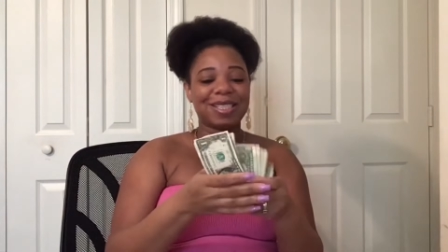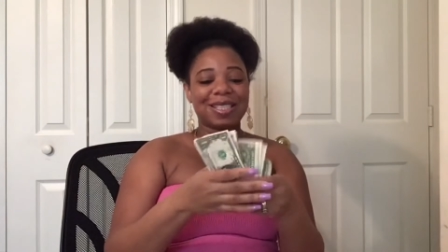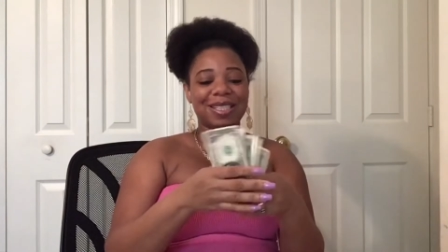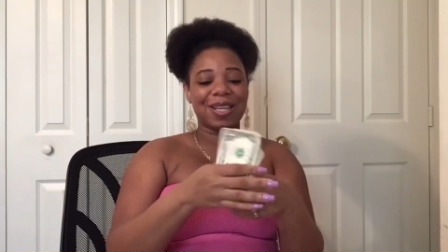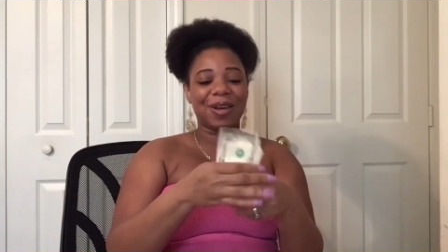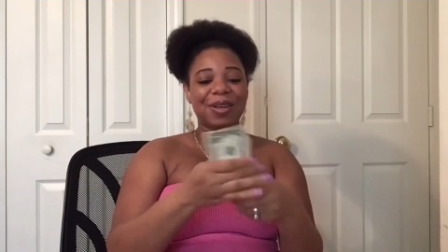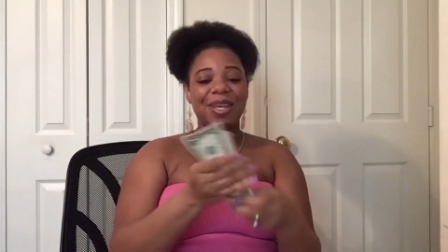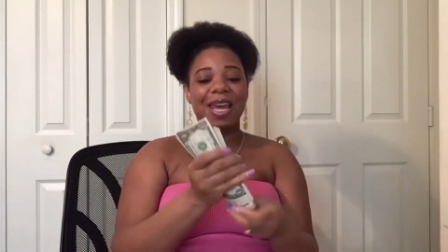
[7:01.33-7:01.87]

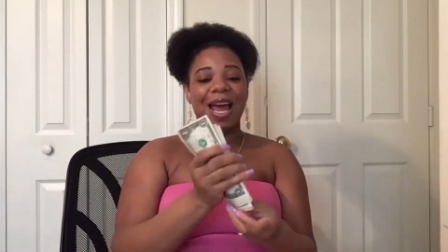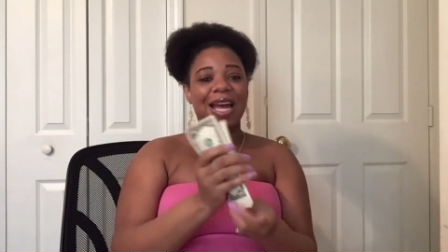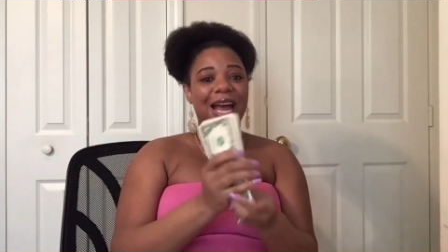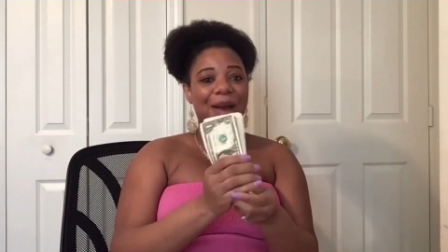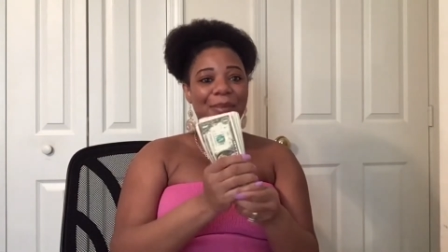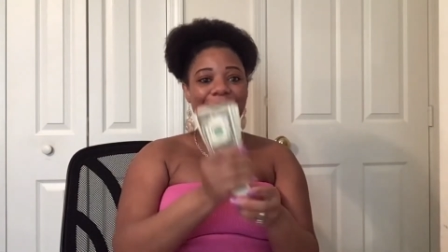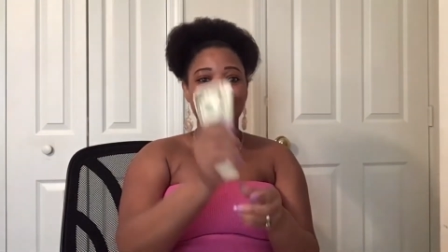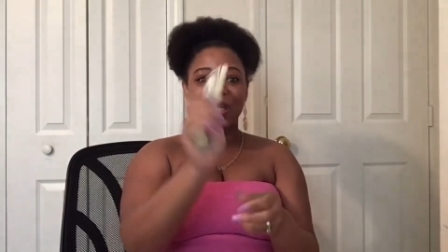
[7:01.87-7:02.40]
So, yeah, I
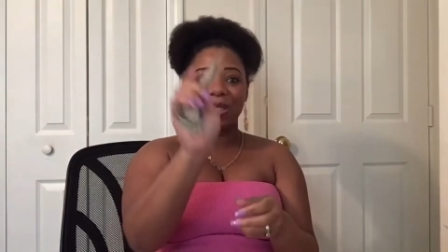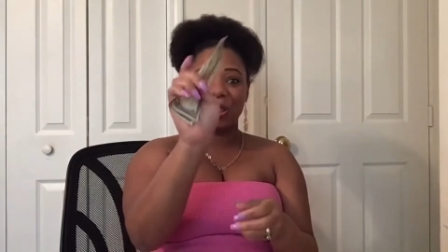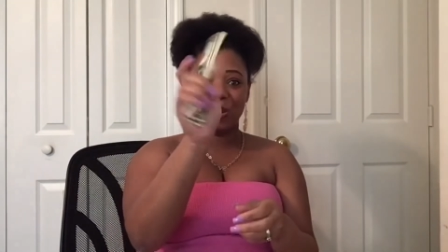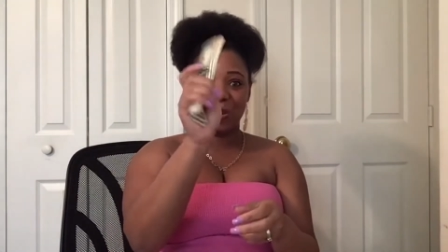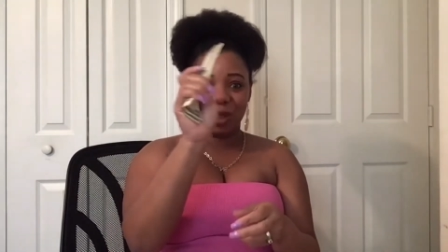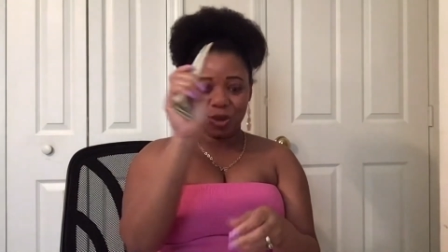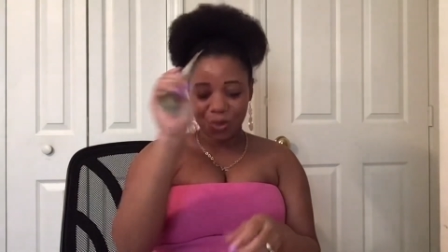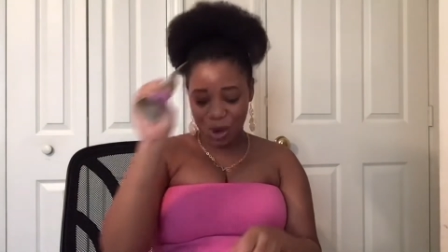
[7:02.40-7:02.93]
got my little
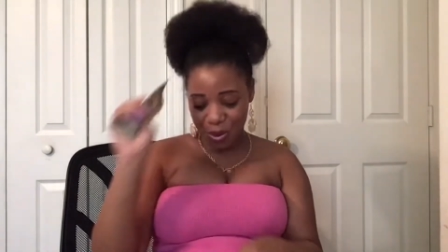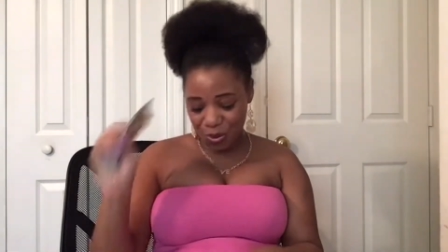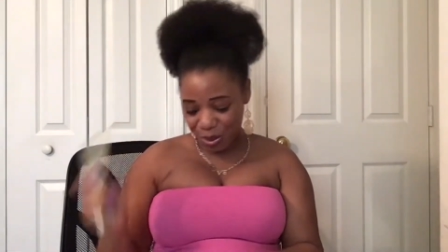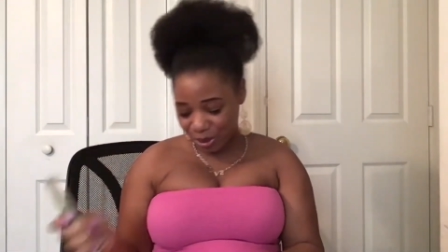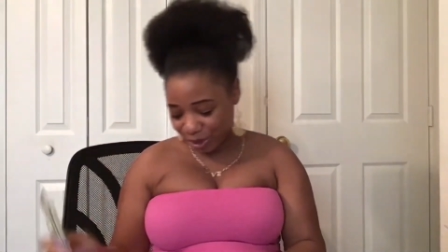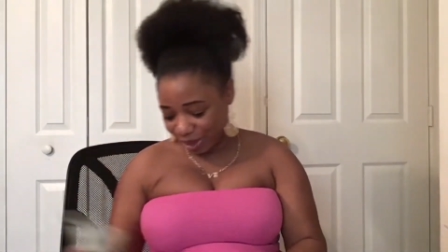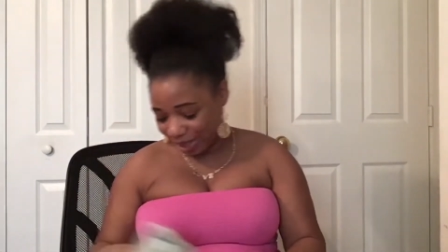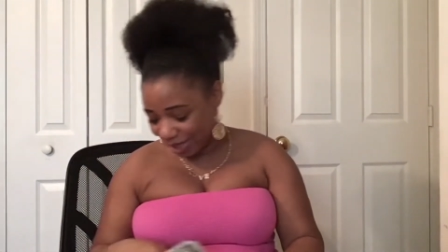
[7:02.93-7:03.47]
21
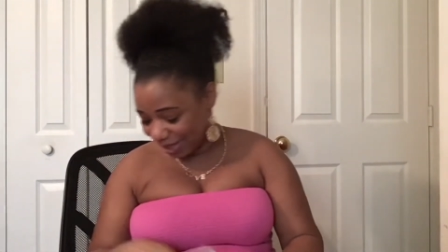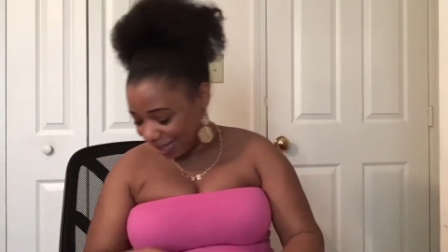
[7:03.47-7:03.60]
ones